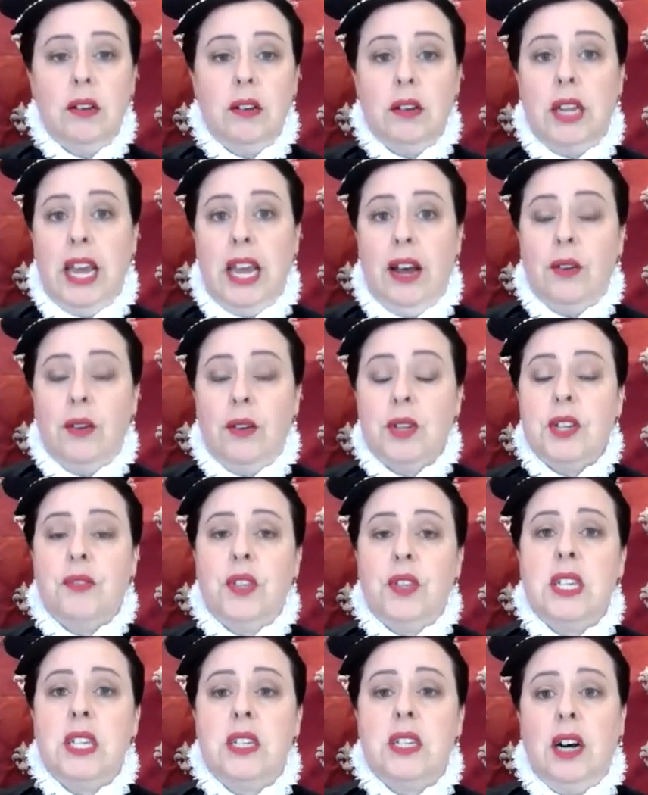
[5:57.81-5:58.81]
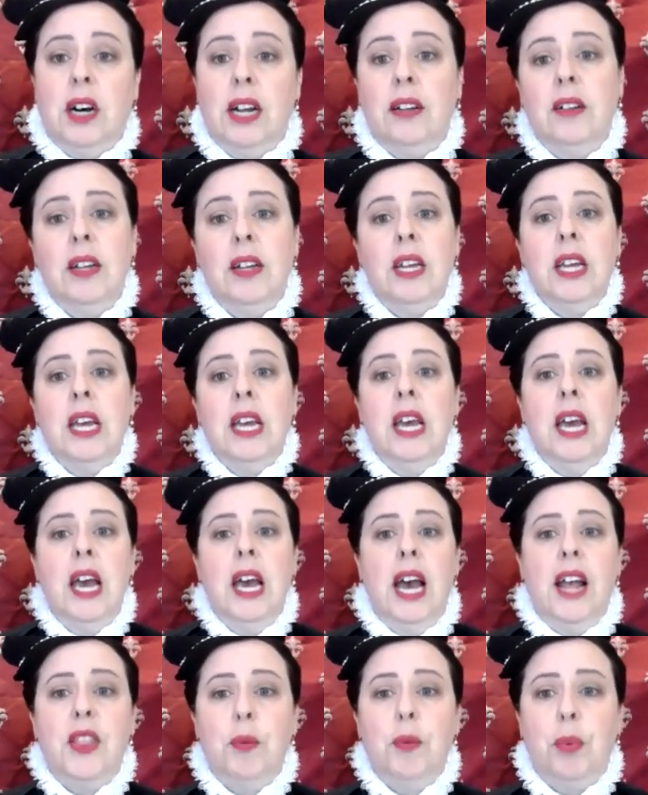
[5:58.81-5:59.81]
gowns of this style.
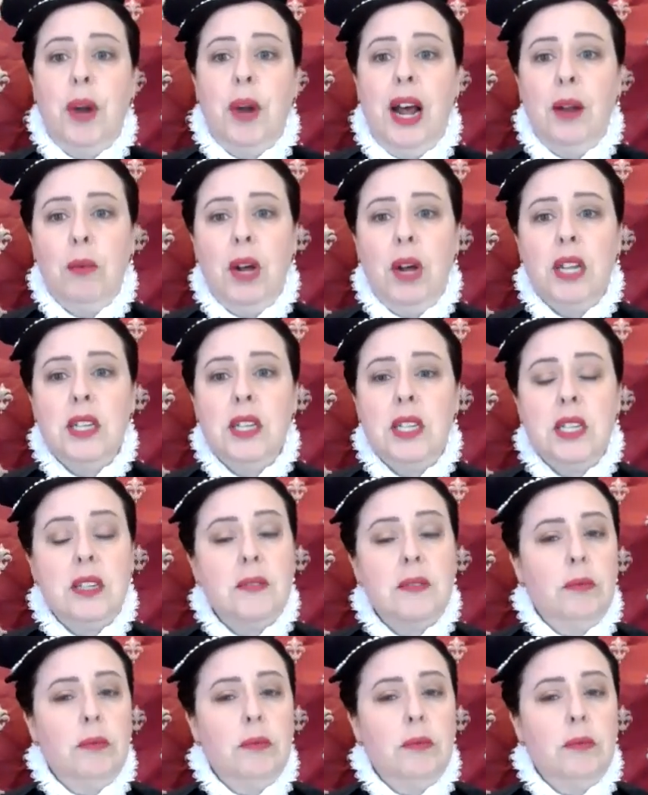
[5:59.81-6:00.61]
And the brown ones,